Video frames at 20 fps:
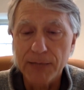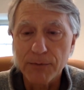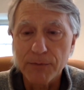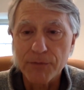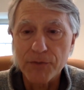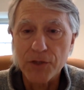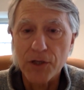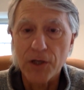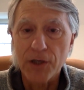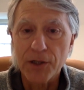
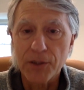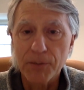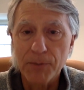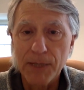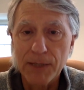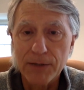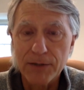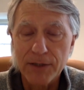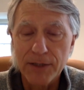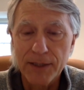We've talked
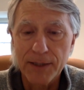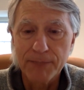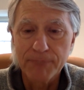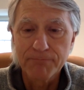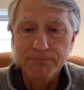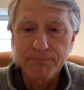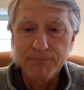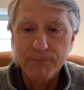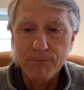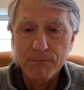about the
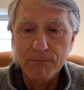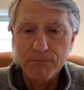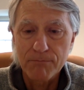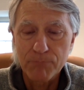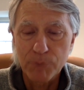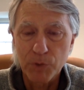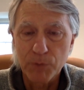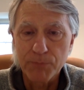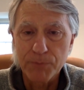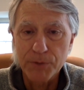
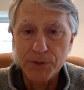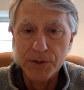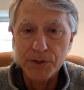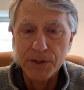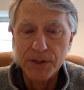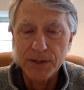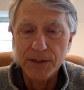purpose